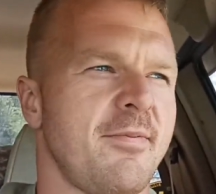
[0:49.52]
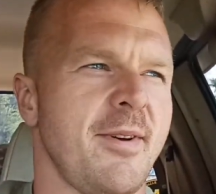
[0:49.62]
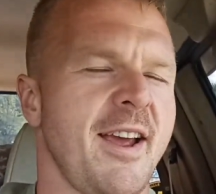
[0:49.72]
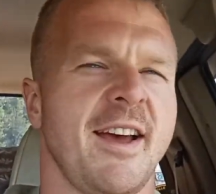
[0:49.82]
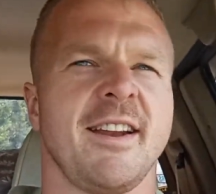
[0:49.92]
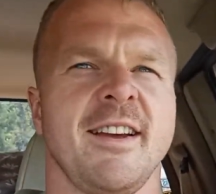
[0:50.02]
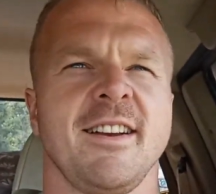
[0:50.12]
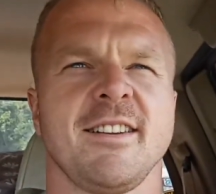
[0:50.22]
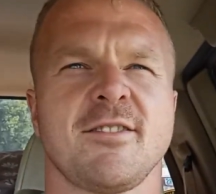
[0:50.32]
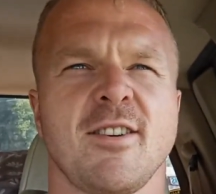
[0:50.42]
Man,
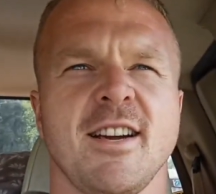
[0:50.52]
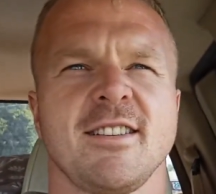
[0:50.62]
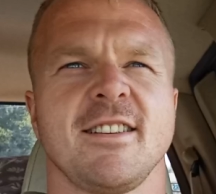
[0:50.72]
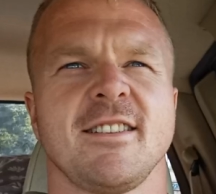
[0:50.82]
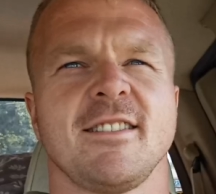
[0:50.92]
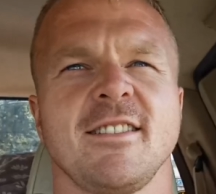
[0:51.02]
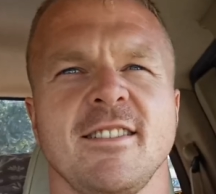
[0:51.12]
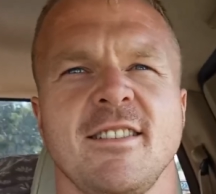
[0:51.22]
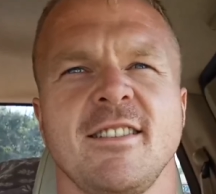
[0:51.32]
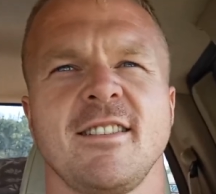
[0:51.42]
it is crazy.
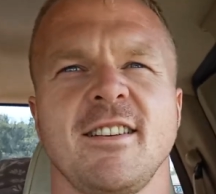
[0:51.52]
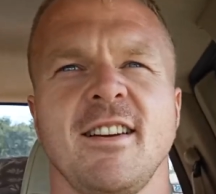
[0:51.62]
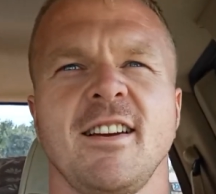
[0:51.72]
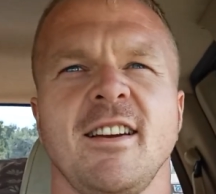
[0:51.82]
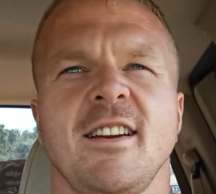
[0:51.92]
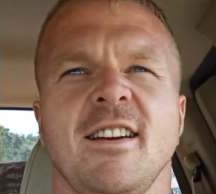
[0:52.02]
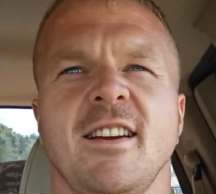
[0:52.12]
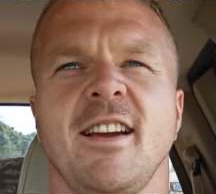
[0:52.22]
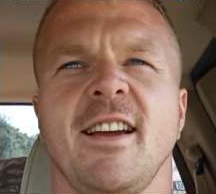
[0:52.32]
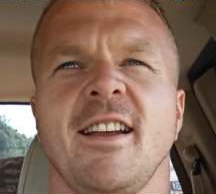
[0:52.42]

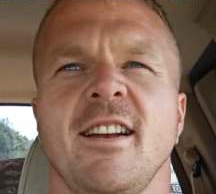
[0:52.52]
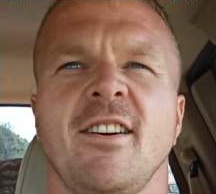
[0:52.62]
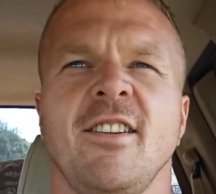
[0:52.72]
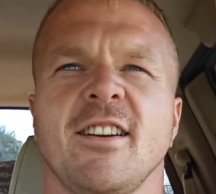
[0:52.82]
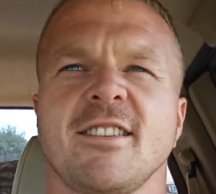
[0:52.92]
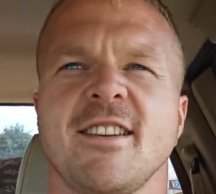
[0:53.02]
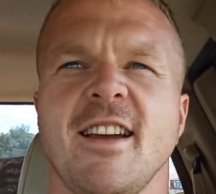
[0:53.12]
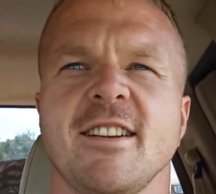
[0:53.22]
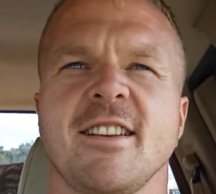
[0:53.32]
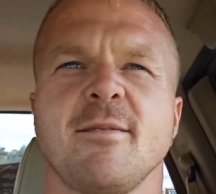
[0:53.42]
And all I can
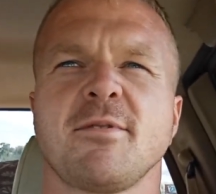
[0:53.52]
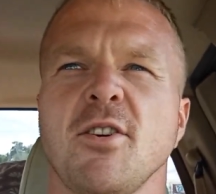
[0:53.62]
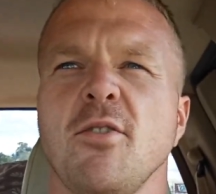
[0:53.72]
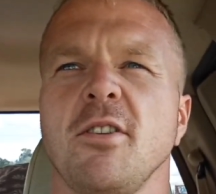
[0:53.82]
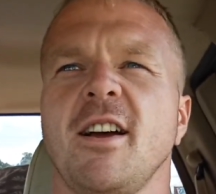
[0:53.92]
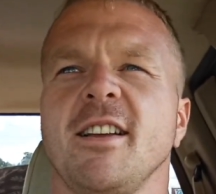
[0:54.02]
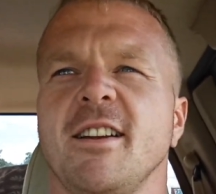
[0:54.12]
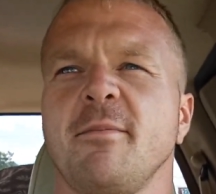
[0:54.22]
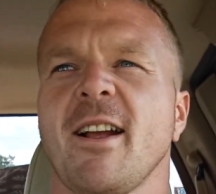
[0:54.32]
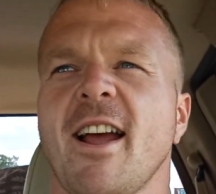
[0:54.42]
say is that I'm so glad
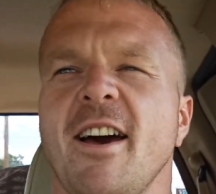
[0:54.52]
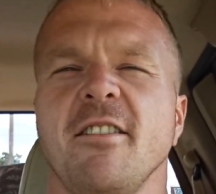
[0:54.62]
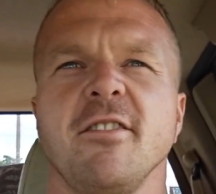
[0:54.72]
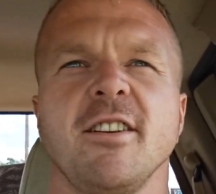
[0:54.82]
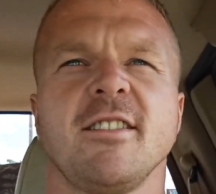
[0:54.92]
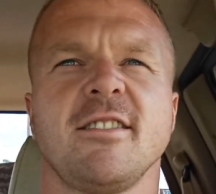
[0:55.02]
that I'm like out of it,